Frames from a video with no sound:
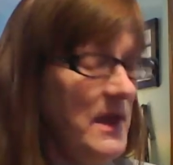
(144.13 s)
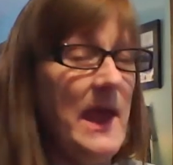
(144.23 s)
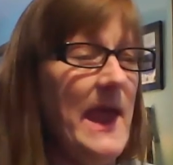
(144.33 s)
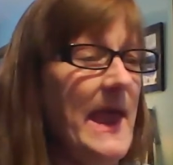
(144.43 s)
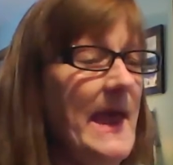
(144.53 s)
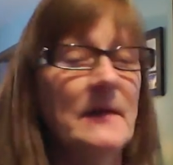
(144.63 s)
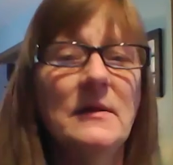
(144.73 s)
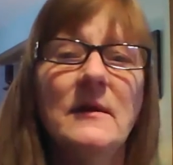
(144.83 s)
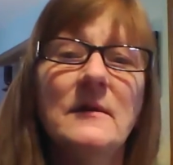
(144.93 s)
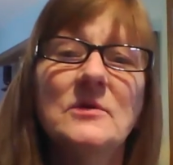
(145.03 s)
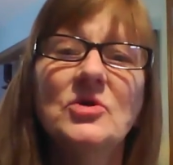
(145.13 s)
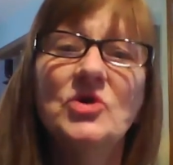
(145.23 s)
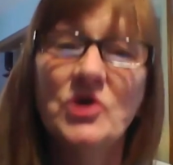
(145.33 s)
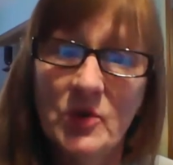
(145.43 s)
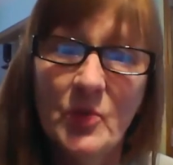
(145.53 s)
and
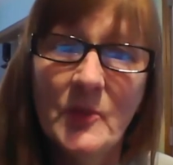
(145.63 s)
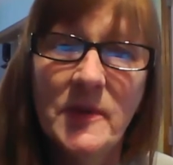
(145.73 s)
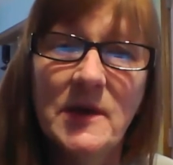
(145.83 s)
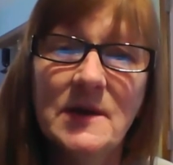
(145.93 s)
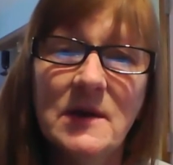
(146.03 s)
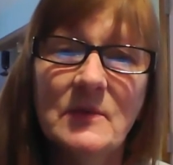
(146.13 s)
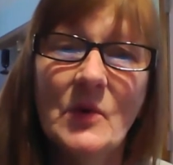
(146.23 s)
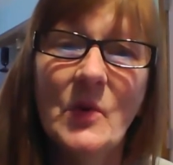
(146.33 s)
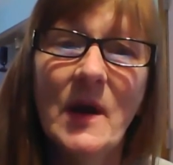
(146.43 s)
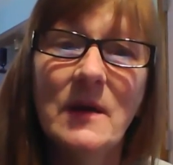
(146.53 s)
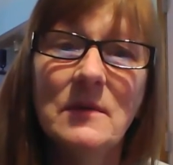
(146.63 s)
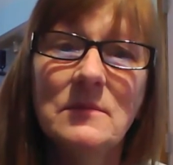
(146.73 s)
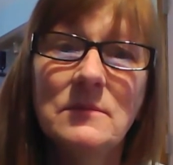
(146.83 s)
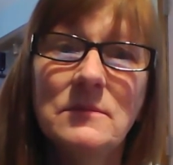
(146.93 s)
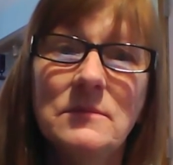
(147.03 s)
she will be a giveaway.
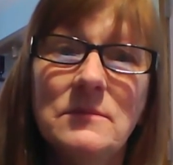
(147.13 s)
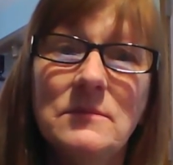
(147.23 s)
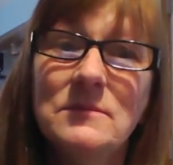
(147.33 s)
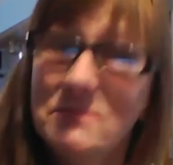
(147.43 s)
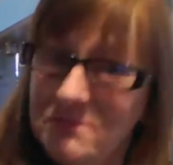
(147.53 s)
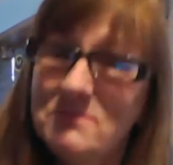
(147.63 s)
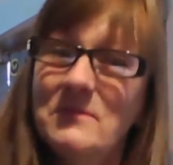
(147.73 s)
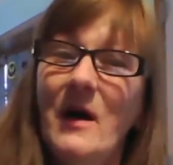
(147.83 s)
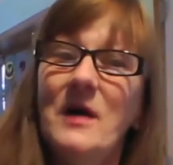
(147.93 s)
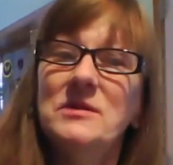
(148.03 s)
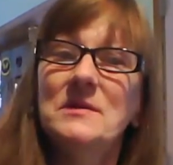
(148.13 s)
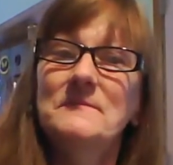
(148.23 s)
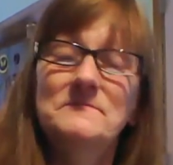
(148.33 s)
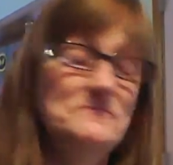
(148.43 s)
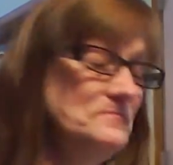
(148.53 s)
Awesome?
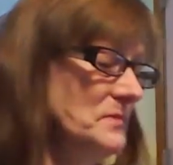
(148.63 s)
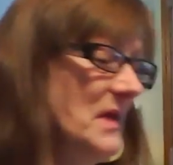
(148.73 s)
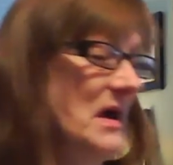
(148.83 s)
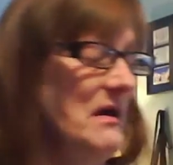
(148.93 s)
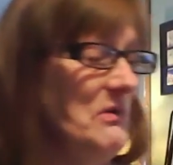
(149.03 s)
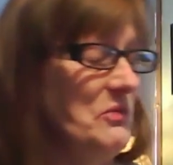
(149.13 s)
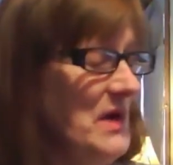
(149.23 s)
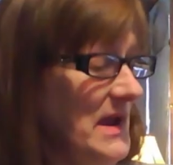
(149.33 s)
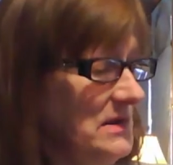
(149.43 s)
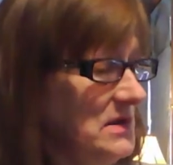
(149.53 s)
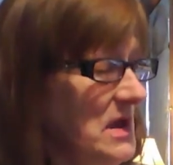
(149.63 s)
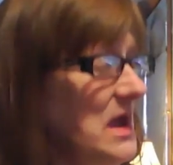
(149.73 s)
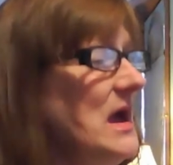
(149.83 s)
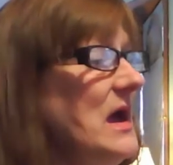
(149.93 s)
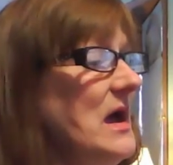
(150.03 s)
All right.
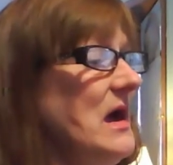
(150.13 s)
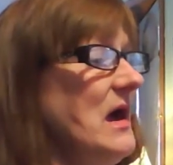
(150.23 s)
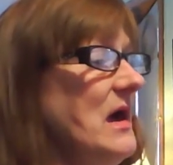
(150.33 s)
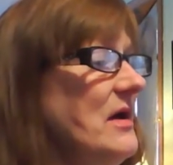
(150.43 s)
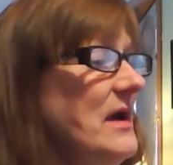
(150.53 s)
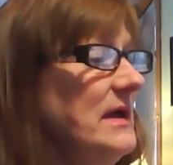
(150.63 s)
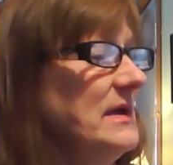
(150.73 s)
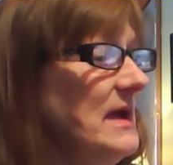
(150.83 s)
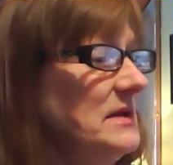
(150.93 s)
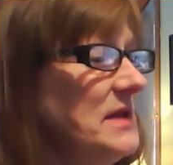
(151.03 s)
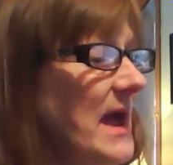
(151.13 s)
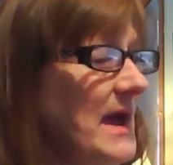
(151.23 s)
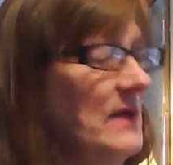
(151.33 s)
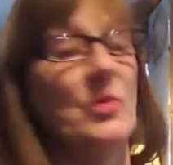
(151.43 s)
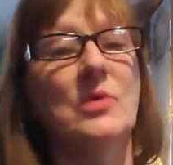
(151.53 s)
All right, guys,
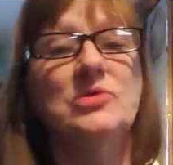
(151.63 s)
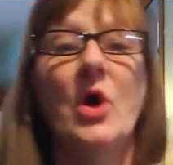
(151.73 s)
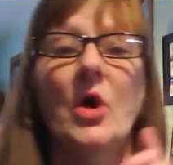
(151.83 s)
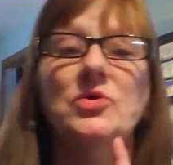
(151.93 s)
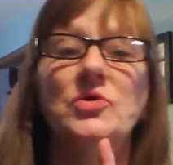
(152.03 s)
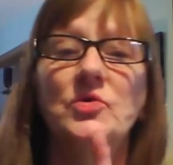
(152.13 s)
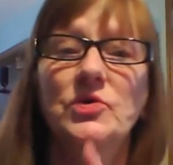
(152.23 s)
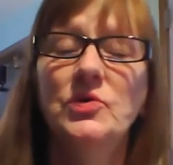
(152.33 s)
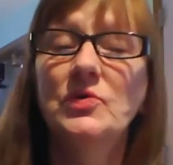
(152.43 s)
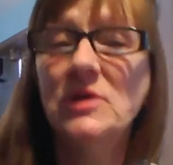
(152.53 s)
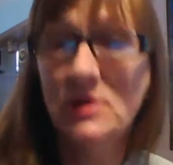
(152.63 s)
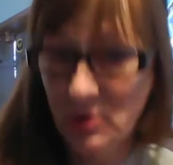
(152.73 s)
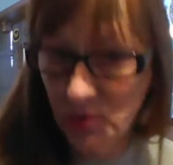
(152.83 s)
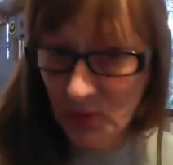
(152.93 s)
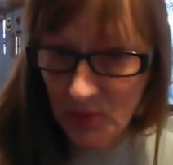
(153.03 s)
I will talk to you
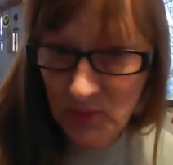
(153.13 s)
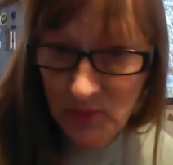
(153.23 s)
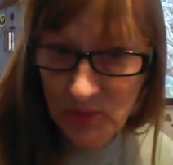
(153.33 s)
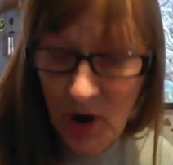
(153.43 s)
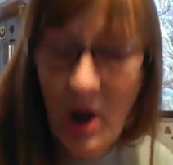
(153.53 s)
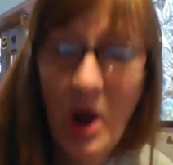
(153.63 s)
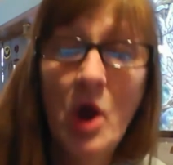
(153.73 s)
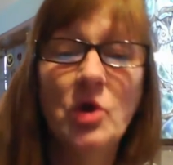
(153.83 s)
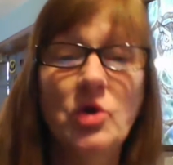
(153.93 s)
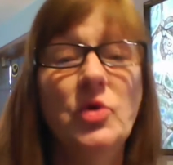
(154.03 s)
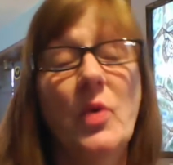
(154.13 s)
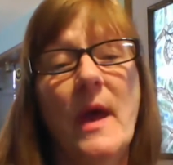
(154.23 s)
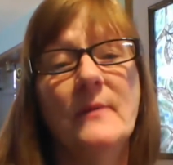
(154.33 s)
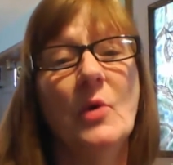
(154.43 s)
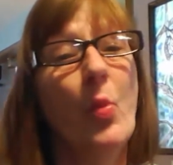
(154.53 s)
soon. You
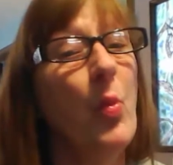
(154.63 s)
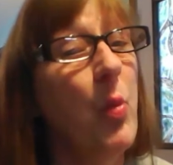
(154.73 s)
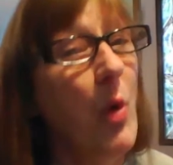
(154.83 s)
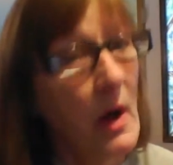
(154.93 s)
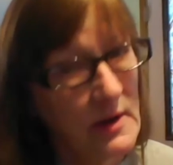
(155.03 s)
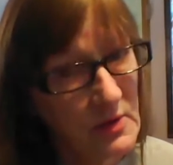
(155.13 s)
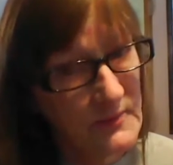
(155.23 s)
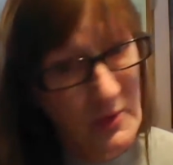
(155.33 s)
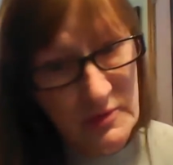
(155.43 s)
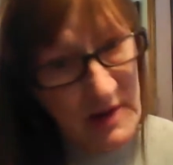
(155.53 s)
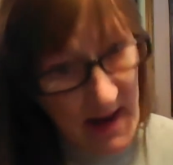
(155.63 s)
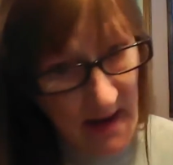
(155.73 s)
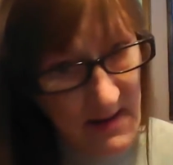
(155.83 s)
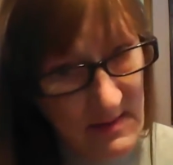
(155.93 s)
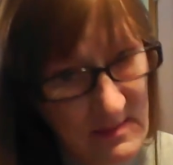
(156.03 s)
have a wonderful day.
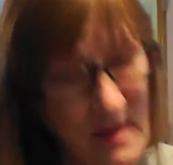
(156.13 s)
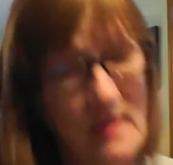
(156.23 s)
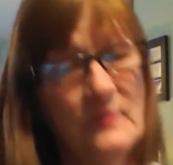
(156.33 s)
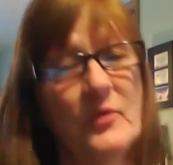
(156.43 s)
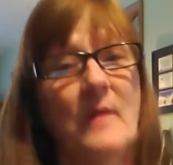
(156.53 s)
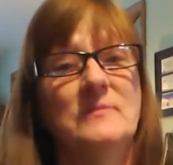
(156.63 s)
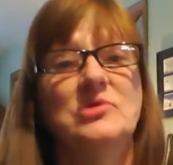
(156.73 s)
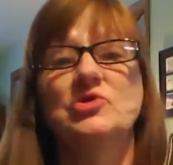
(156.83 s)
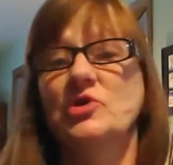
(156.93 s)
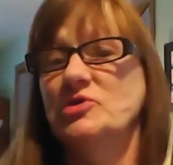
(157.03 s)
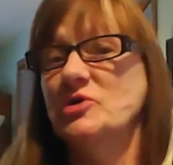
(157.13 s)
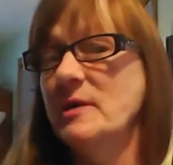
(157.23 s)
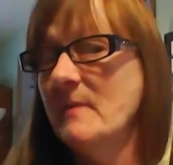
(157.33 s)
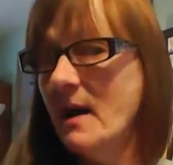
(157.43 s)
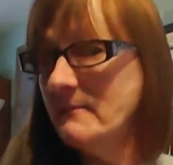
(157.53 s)
And from Gigi
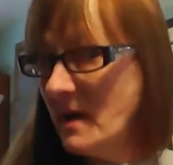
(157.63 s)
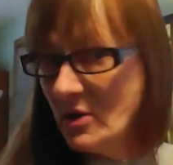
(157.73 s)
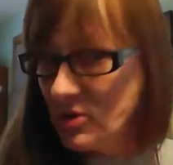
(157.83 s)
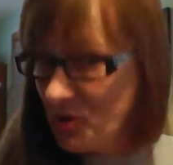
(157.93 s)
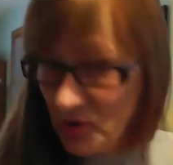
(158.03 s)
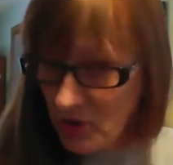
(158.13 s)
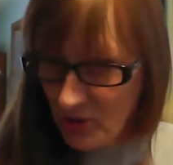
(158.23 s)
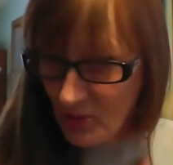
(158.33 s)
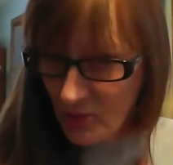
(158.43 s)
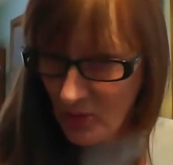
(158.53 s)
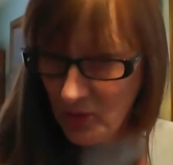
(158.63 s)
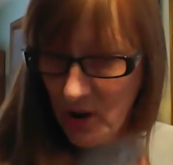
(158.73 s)
Mel to you,